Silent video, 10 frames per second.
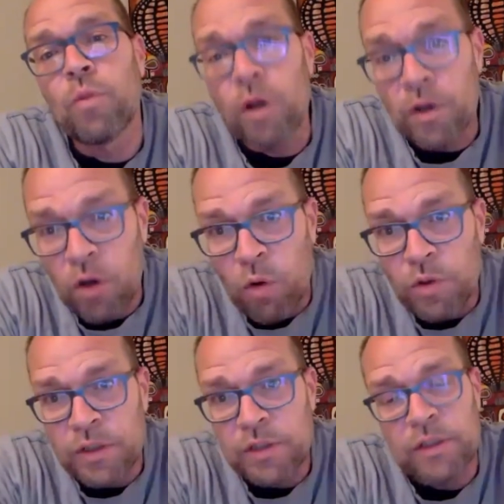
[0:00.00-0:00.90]
what
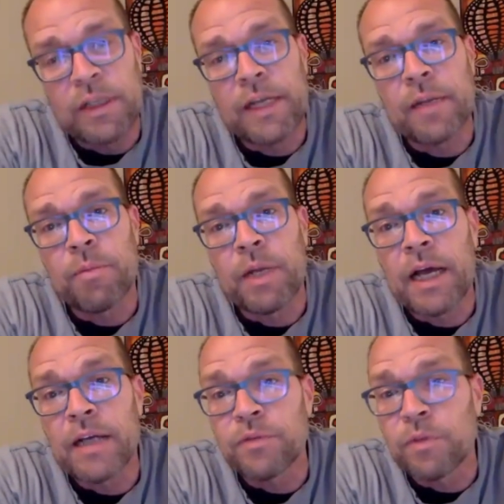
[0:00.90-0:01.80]
laws is it that
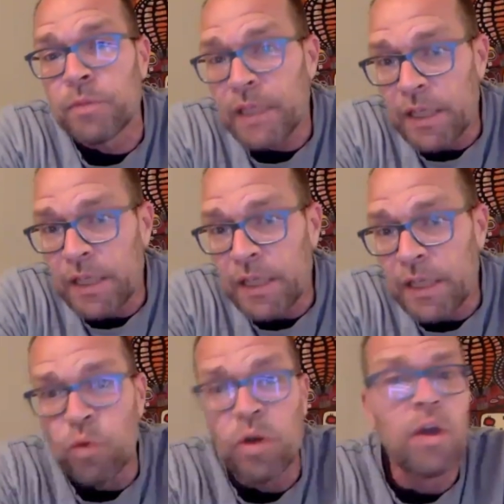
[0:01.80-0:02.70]
applies from the EU,